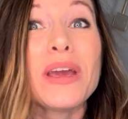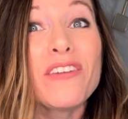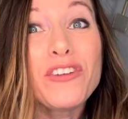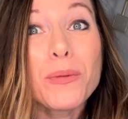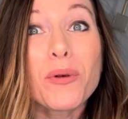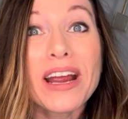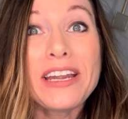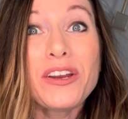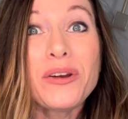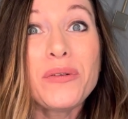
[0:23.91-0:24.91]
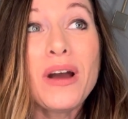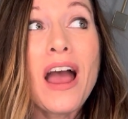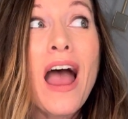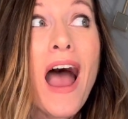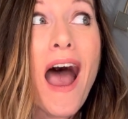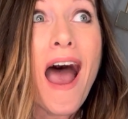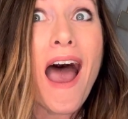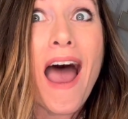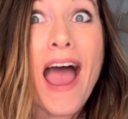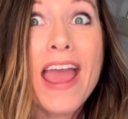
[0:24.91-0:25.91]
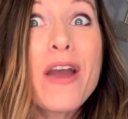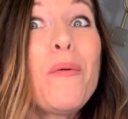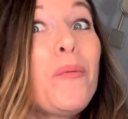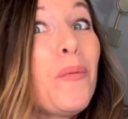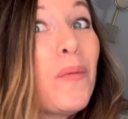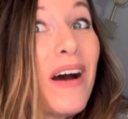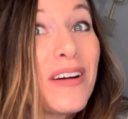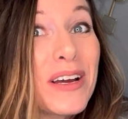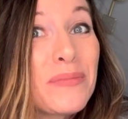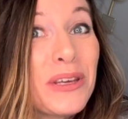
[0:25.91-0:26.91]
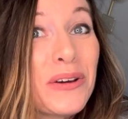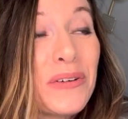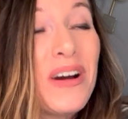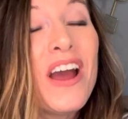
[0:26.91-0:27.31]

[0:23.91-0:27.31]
If you're brand new, I welcome you.